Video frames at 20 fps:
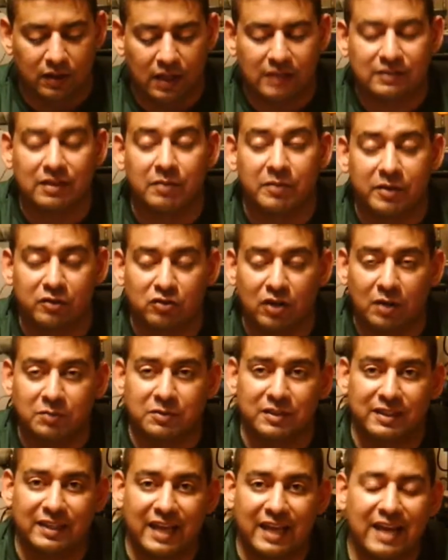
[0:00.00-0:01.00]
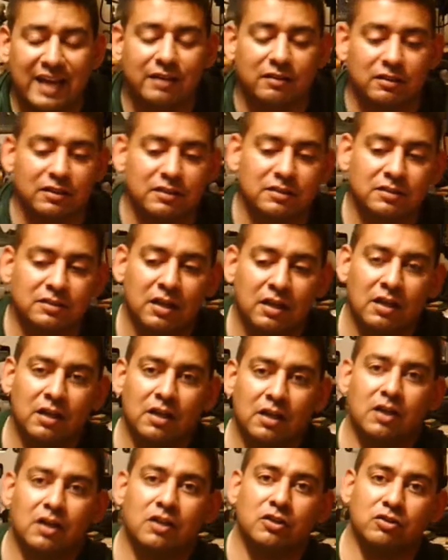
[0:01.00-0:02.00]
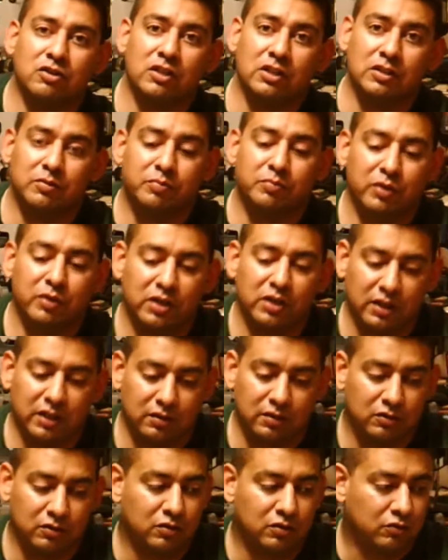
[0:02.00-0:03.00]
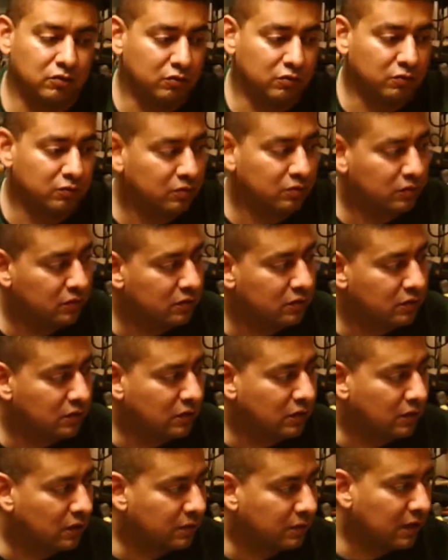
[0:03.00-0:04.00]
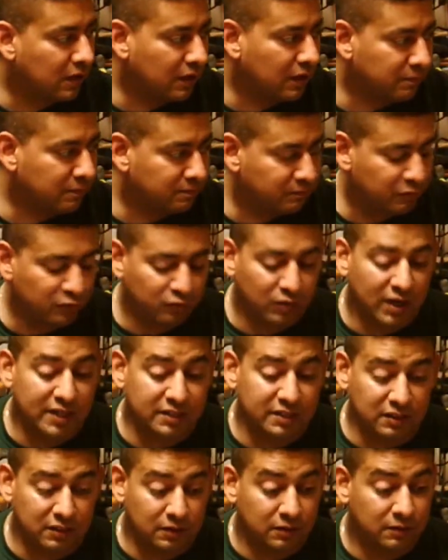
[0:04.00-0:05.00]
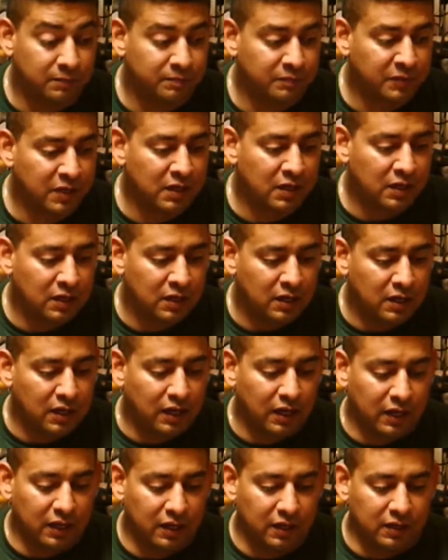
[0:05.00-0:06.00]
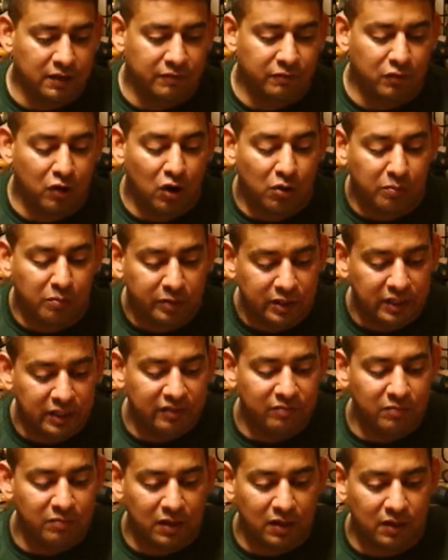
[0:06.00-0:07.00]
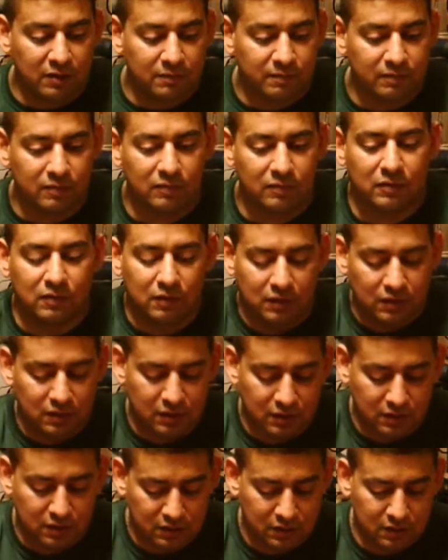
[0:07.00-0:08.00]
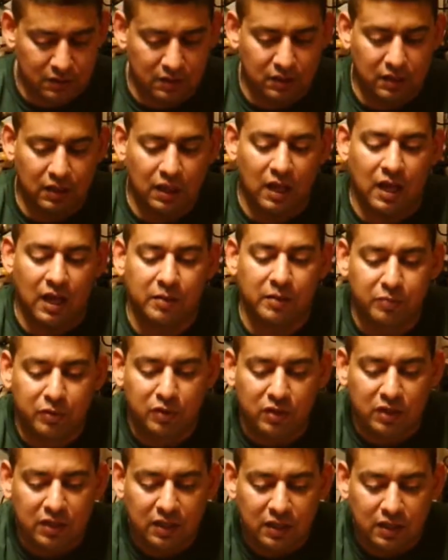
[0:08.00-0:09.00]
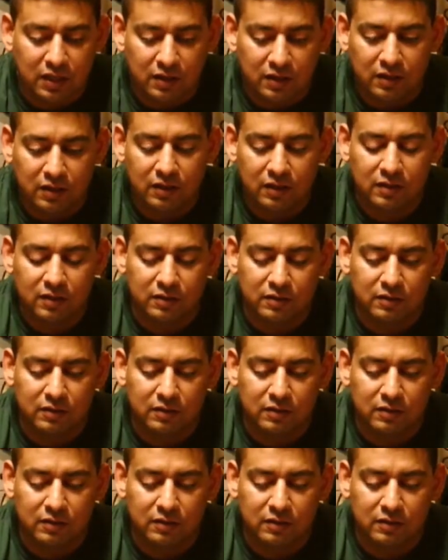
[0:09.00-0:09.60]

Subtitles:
that's how many drops of catalyst you need to put into your resin. And if you don't believe me, I put in